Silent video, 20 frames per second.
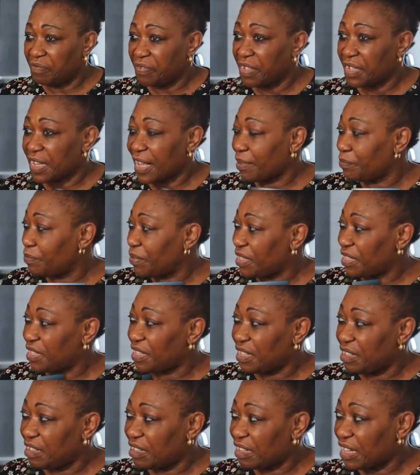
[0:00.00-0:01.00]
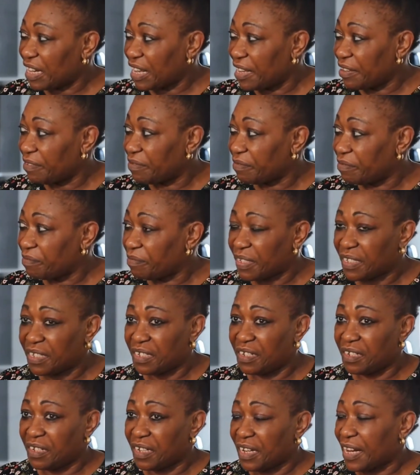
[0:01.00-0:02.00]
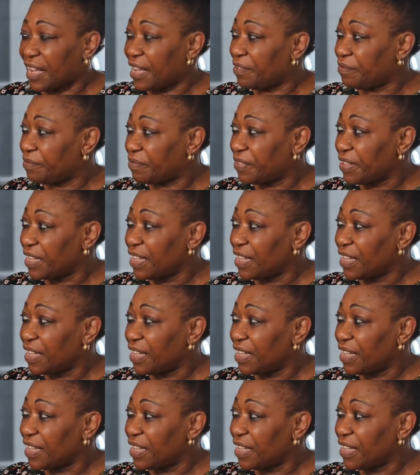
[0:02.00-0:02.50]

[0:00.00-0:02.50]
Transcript: feel happy in your life. But your life...